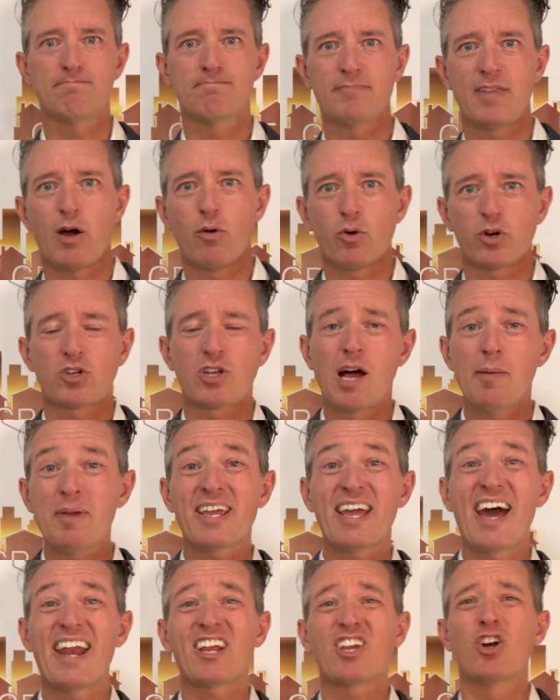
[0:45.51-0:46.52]
Now, we're
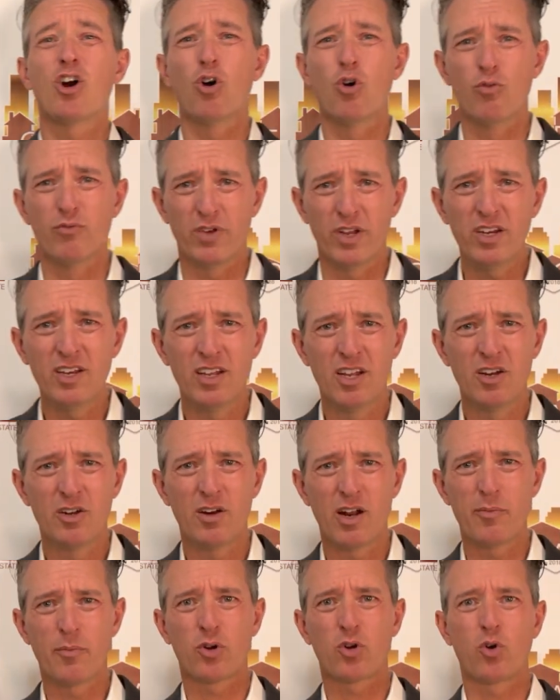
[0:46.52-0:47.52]
coming out of COVID, and
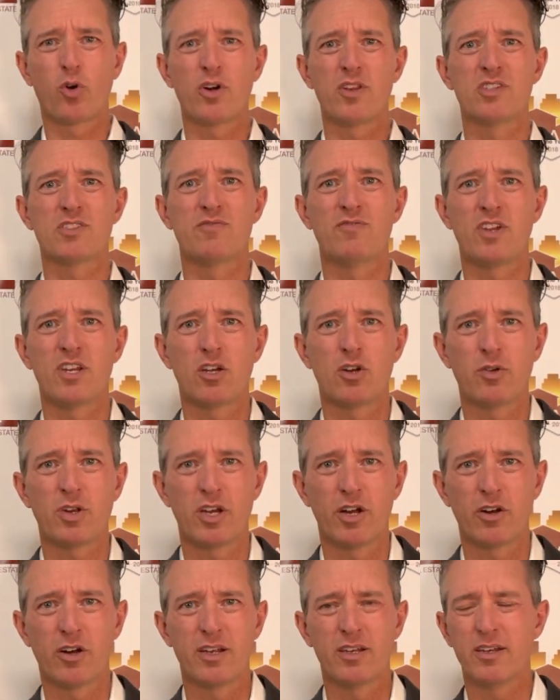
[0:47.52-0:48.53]
I'm recording this video
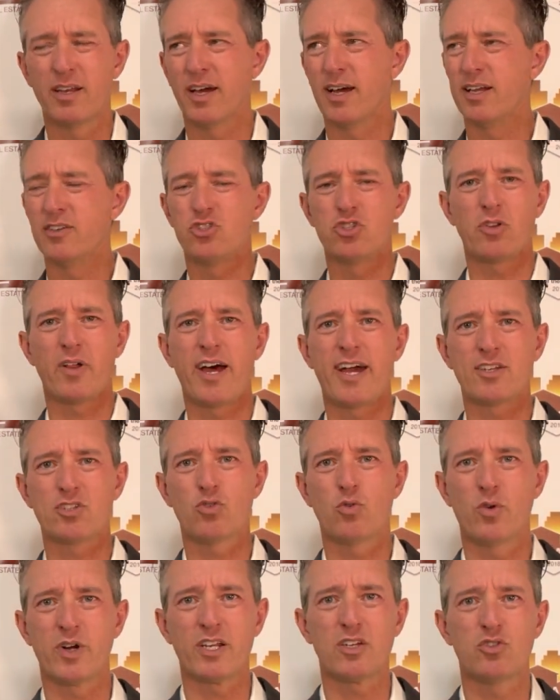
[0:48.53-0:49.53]
here in July
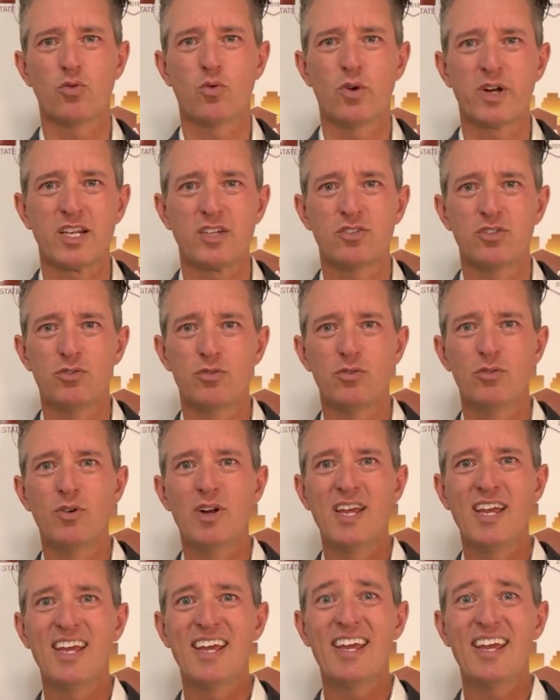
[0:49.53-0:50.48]
2022,